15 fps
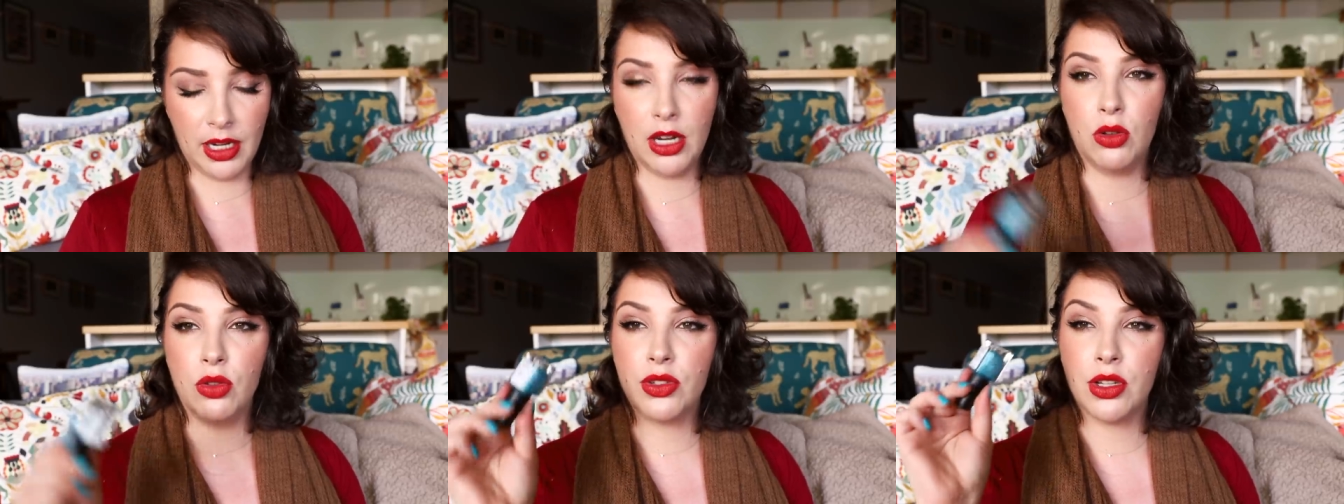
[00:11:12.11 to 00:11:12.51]
that
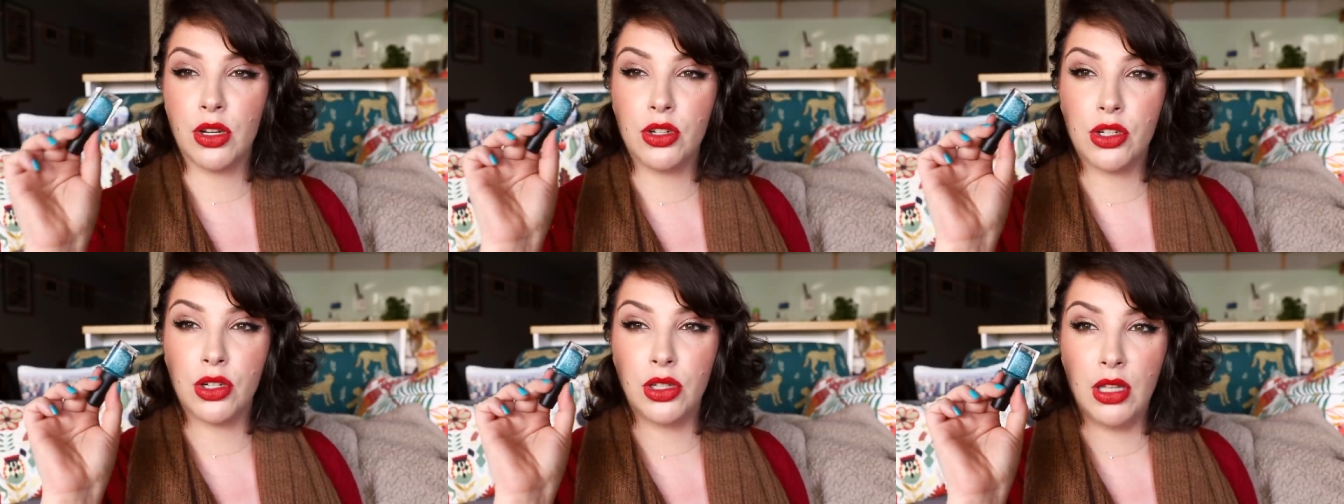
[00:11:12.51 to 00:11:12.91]
I
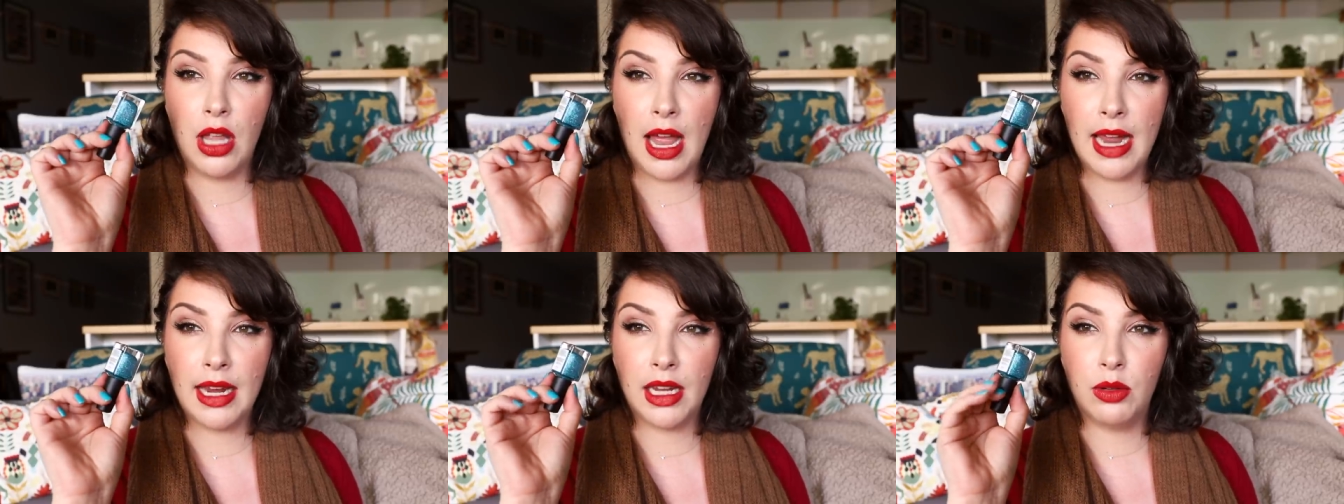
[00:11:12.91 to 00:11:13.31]
also do
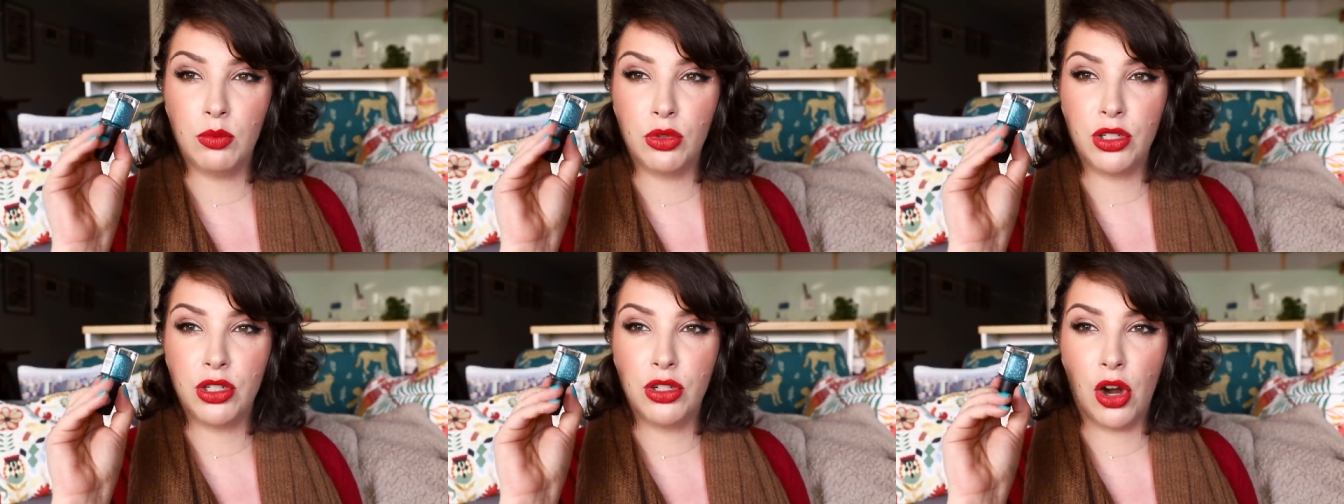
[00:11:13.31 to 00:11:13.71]
like
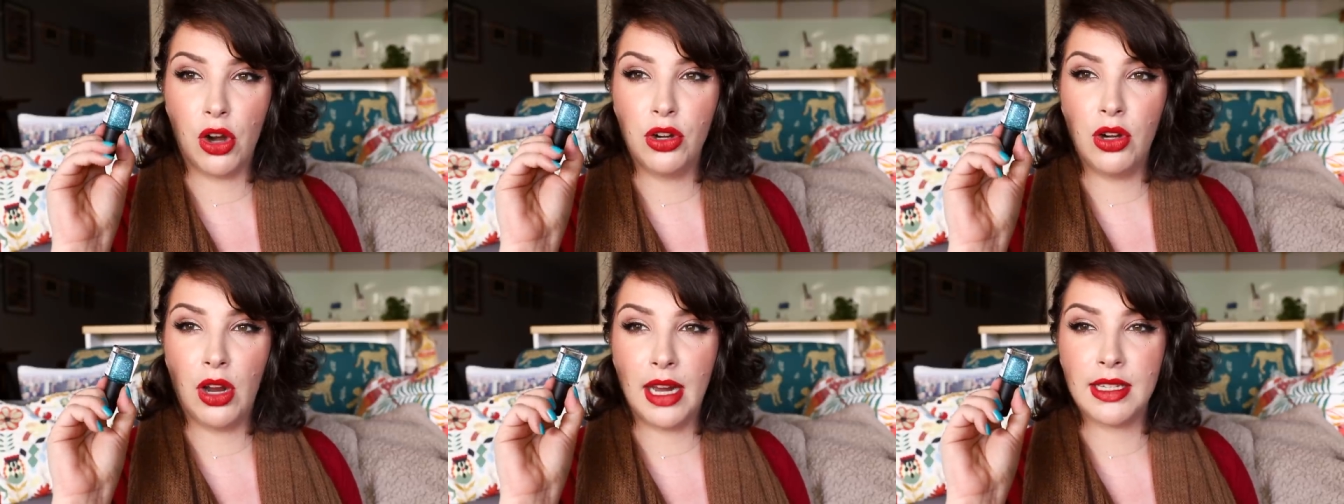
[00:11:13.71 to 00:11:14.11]
and would
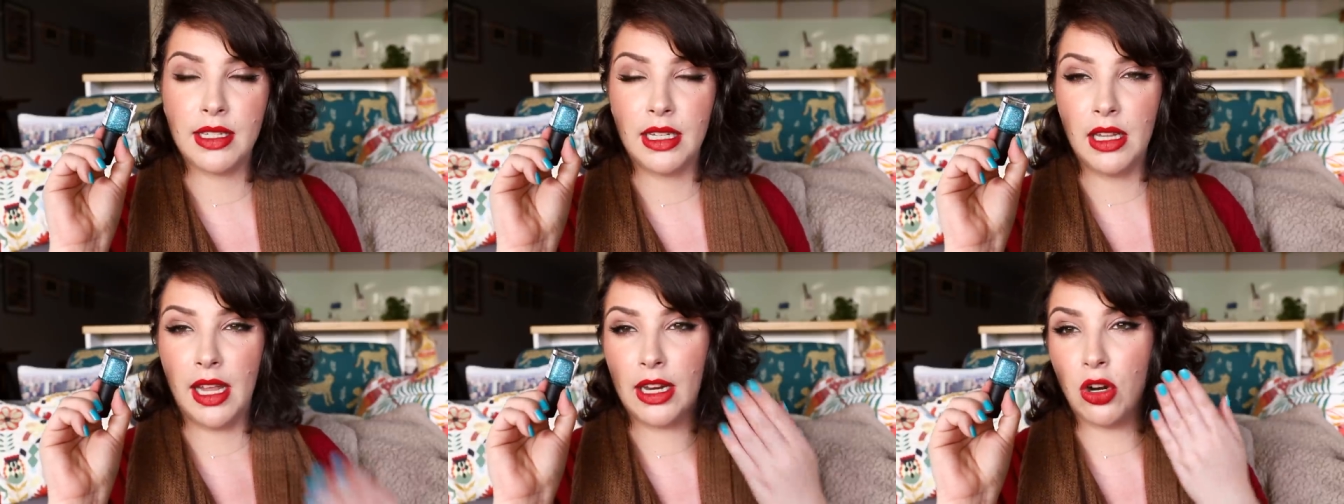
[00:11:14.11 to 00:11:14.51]
go
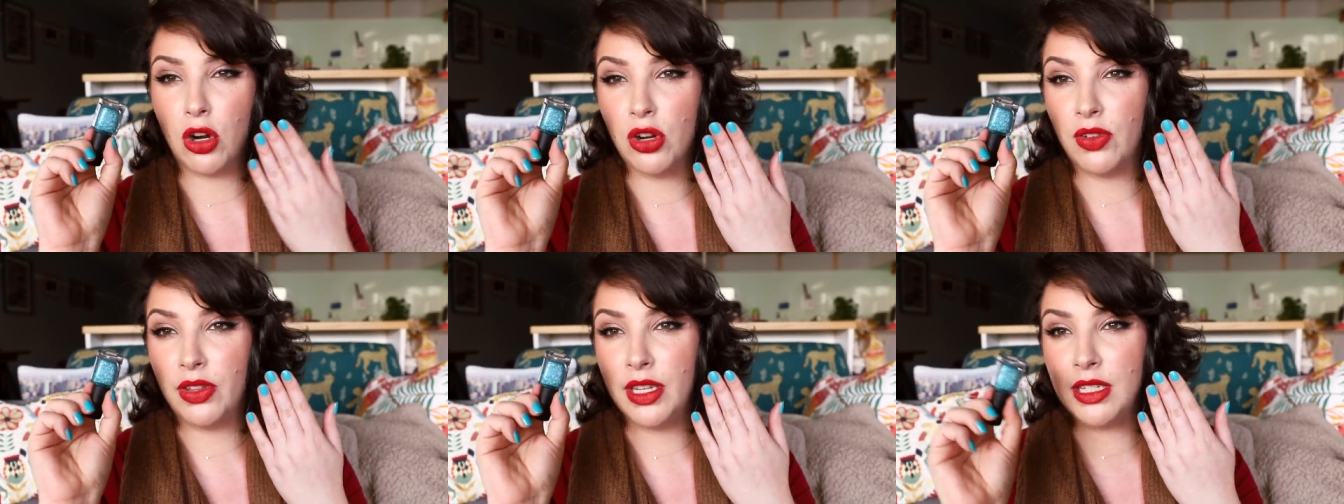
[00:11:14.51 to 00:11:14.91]
nicely like
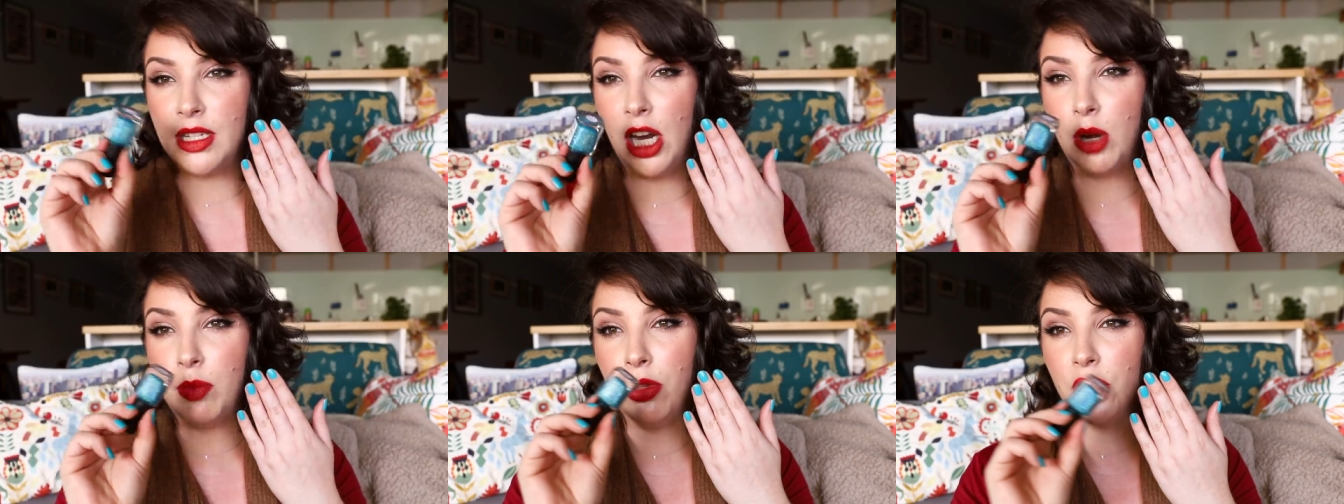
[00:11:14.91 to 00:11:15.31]
over this
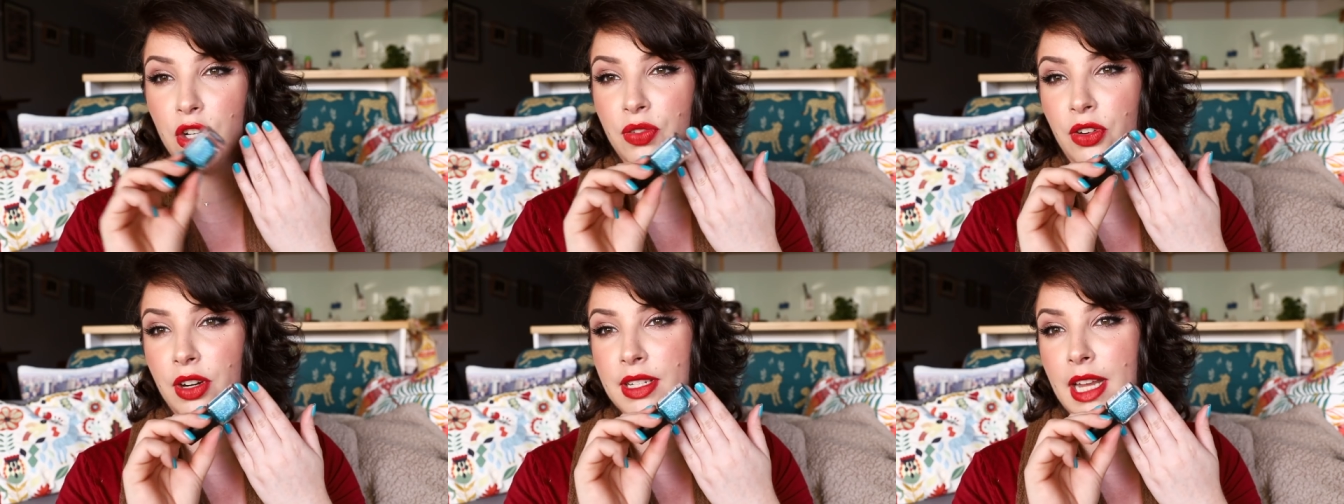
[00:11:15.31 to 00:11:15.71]
nail
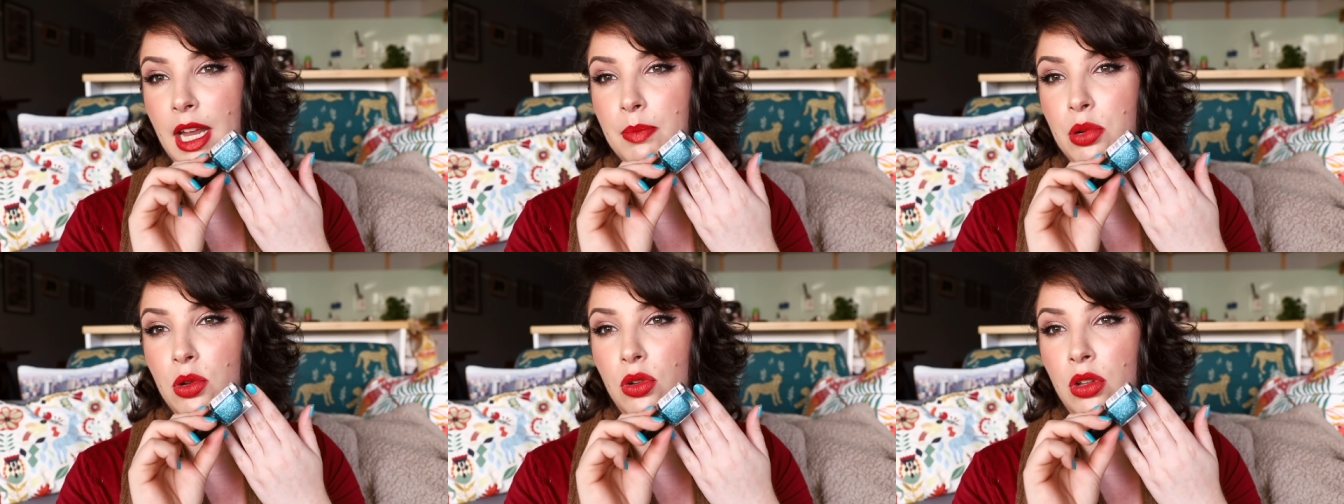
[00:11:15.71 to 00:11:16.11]
polish, for
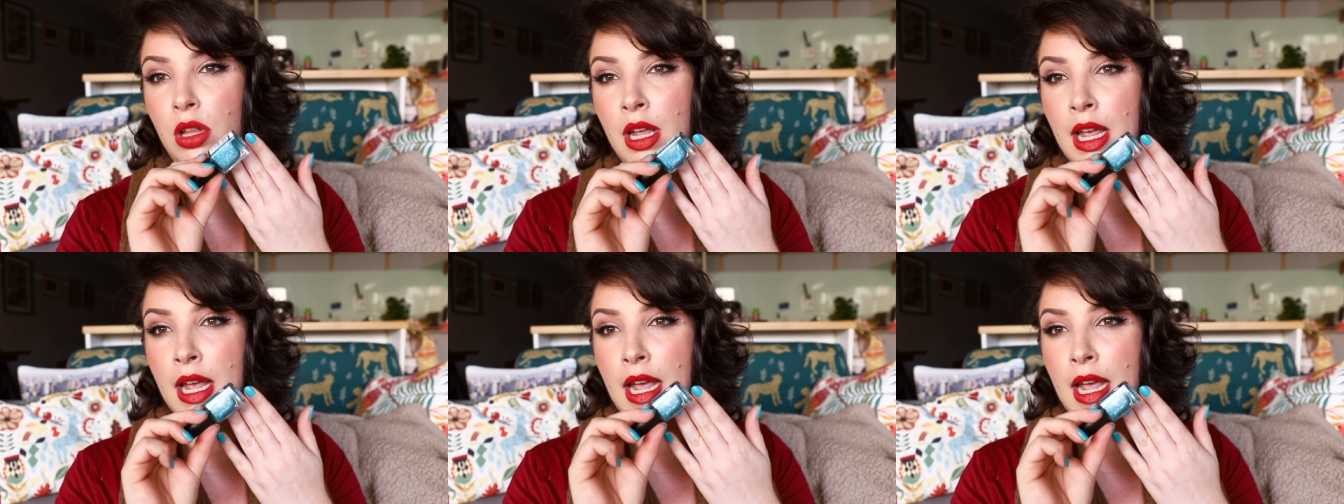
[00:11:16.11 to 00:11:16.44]
example,